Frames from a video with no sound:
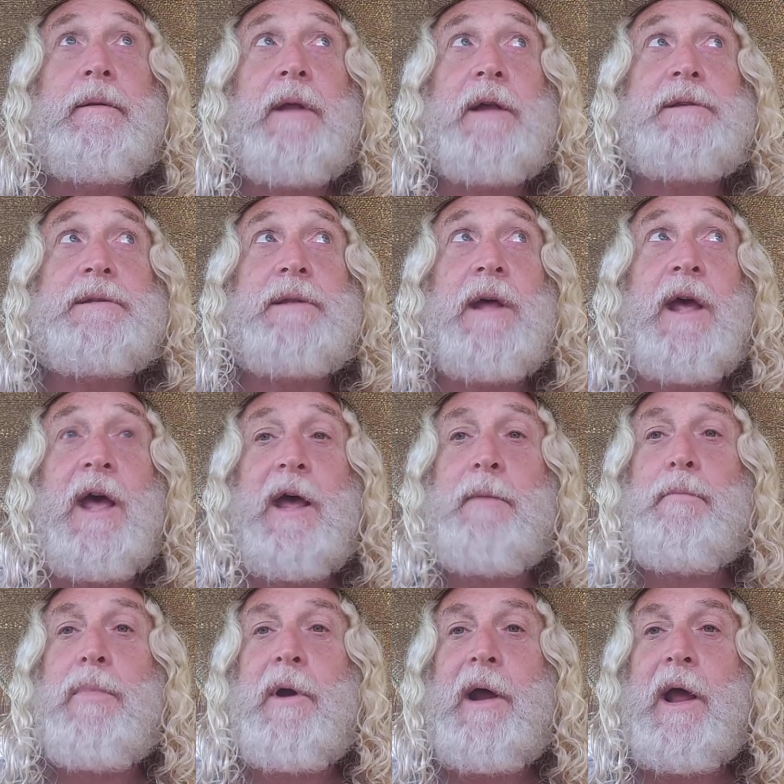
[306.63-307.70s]
That's the
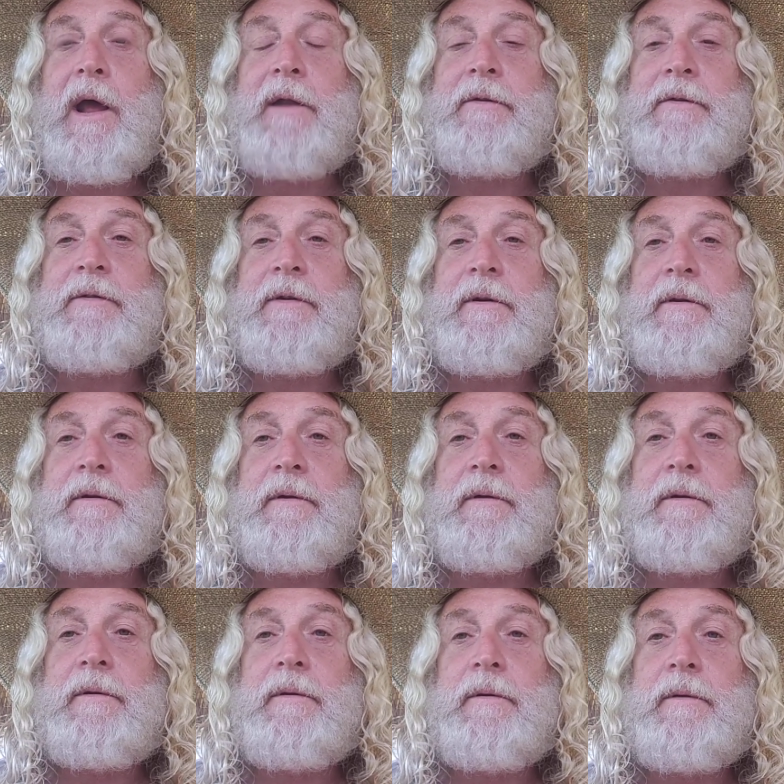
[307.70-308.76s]
head branch.
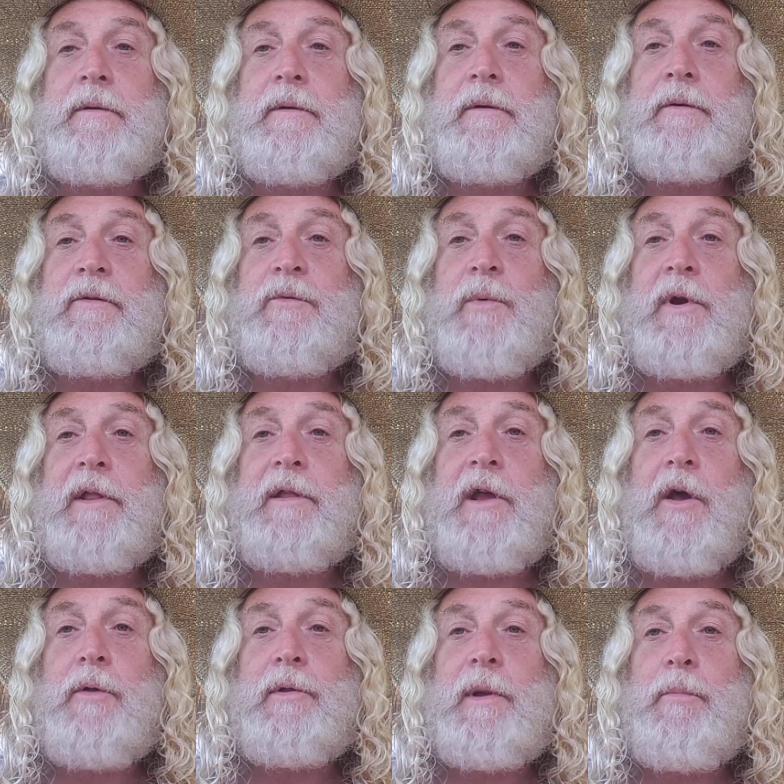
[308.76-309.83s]
It's one of the
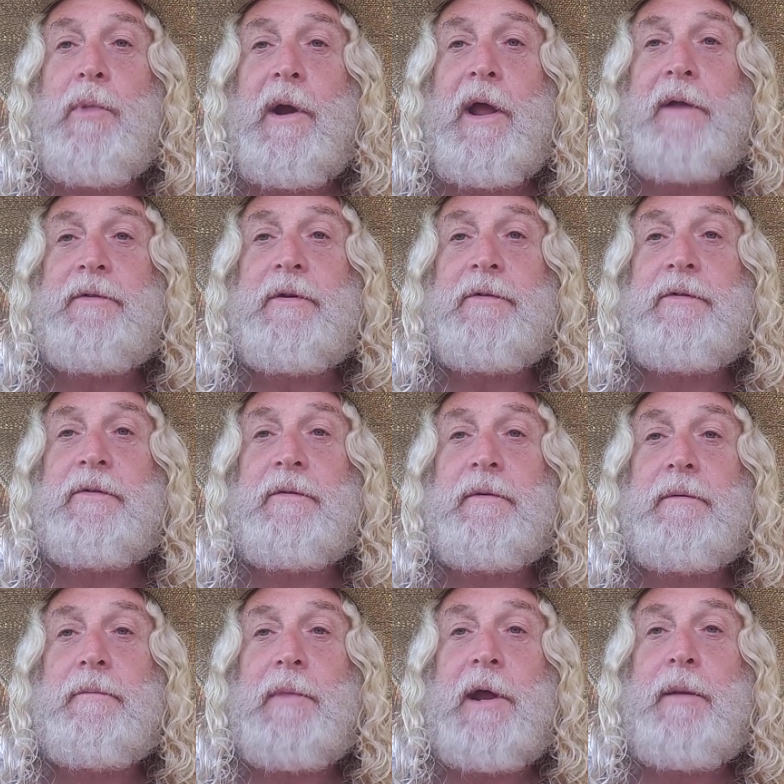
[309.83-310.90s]
only branches.
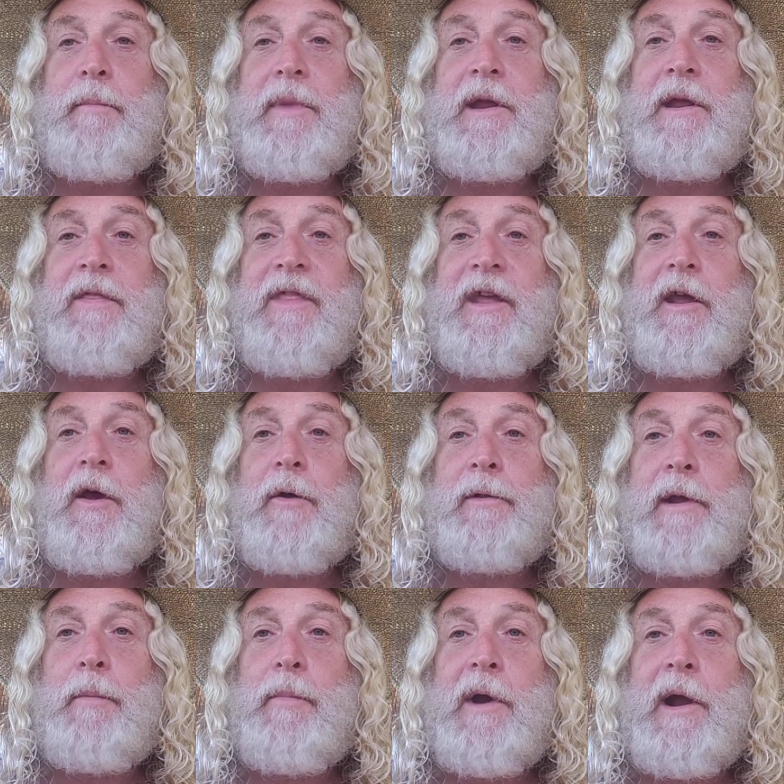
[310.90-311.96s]
Might be the
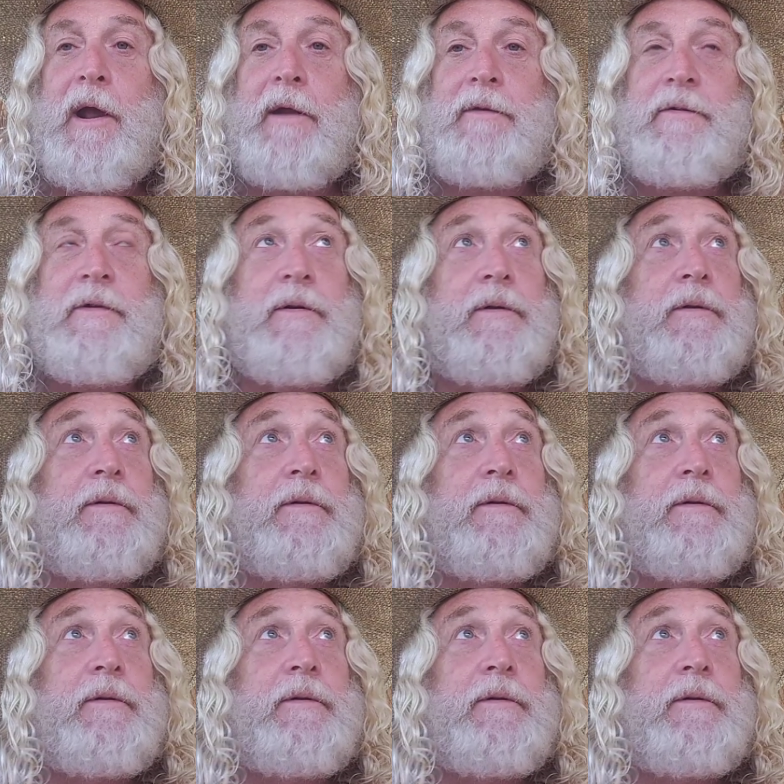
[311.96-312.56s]
only branch.